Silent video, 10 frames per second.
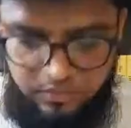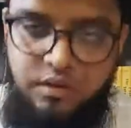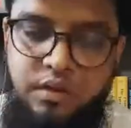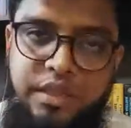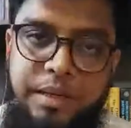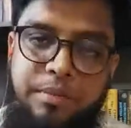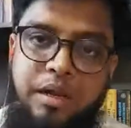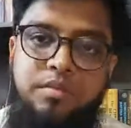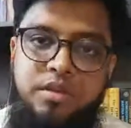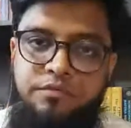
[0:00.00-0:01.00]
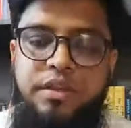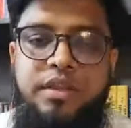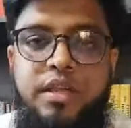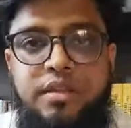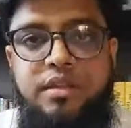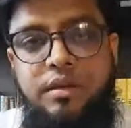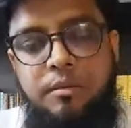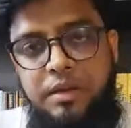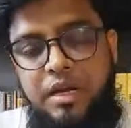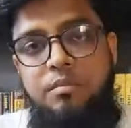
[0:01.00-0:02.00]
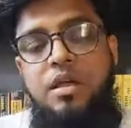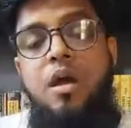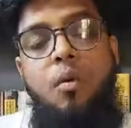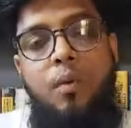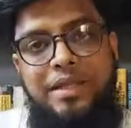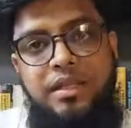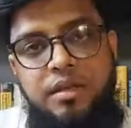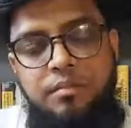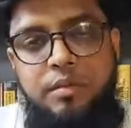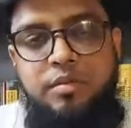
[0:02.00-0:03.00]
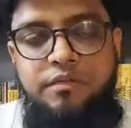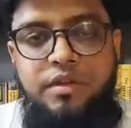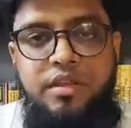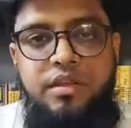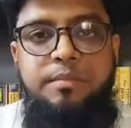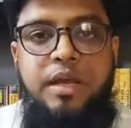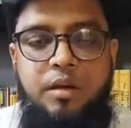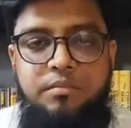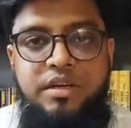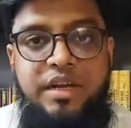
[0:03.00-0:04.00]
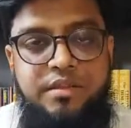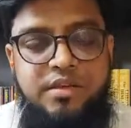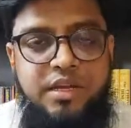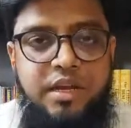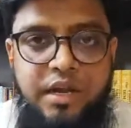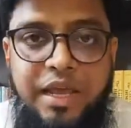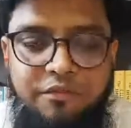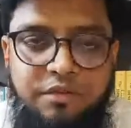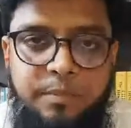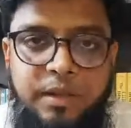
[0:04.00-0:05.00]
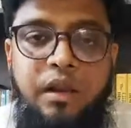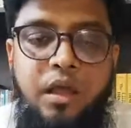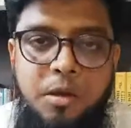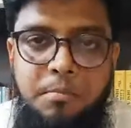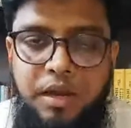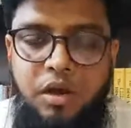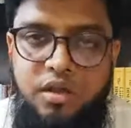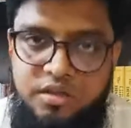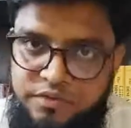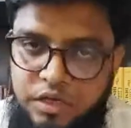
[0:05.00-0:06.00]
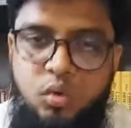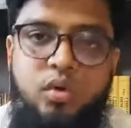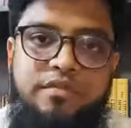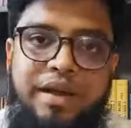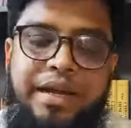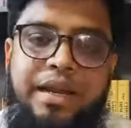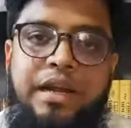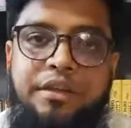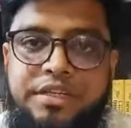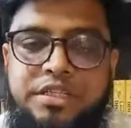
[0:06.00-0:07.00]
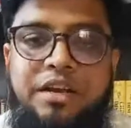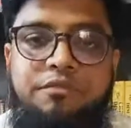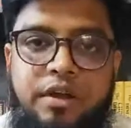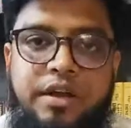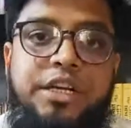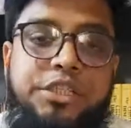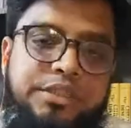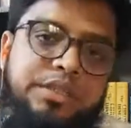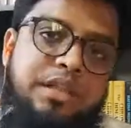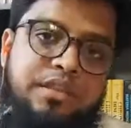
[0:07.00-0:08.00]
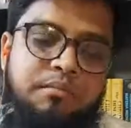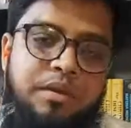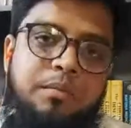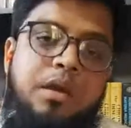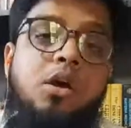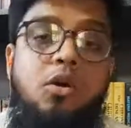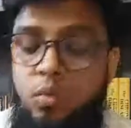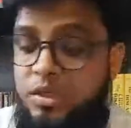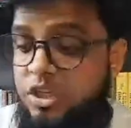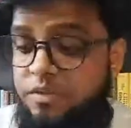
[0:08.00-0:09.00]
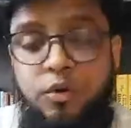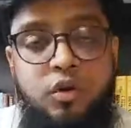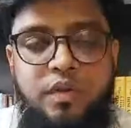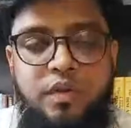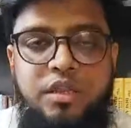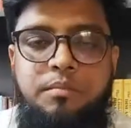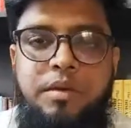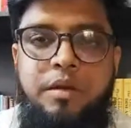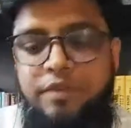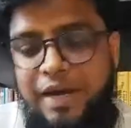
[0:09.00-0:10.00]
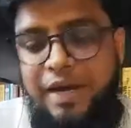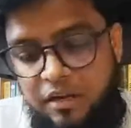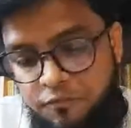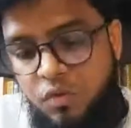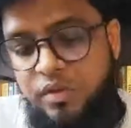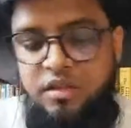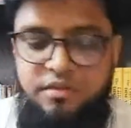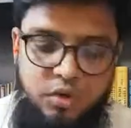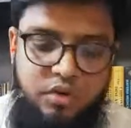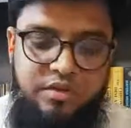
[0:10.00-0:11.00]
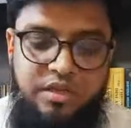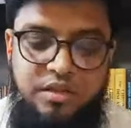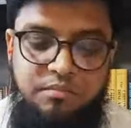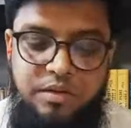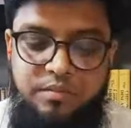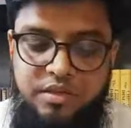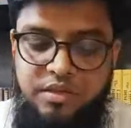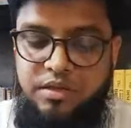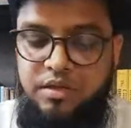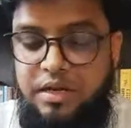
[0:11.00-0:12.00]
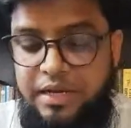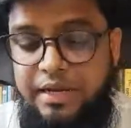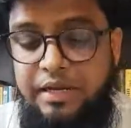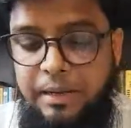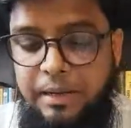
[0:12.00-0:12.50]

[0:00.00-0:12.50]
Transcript: Symptoms of disease becomes, why the symptoms of disease becomes distinctly available? Because of the rose vitality which can furnish the symptom. Which is producing symptom? Vital force is producing symptoms. Clear?